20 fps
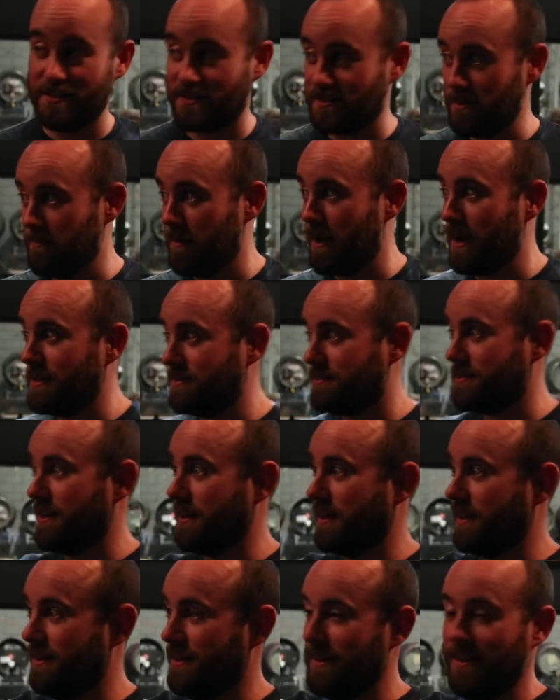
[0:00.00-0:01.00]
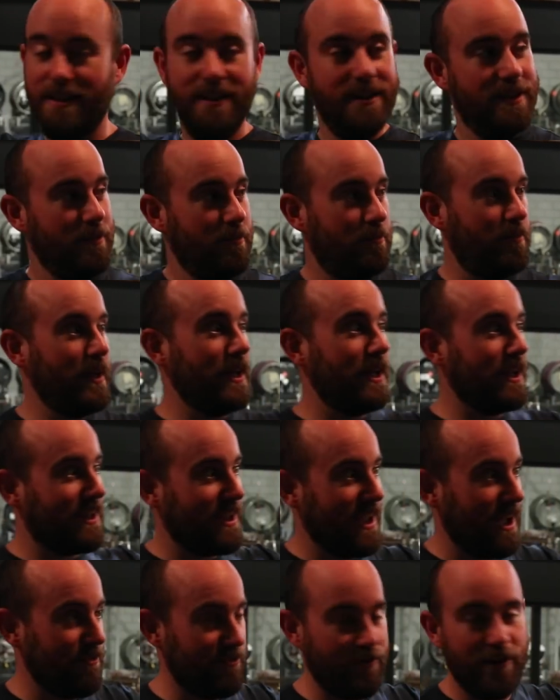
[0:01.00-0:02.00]
this amazing beer
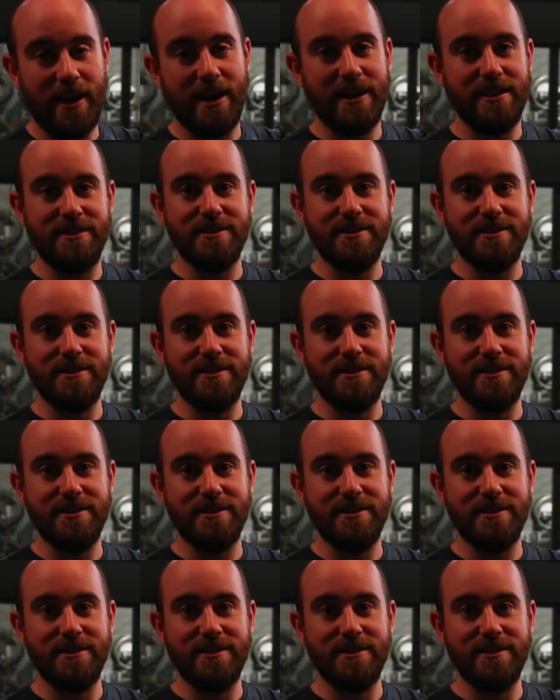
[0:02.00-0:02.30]
cafe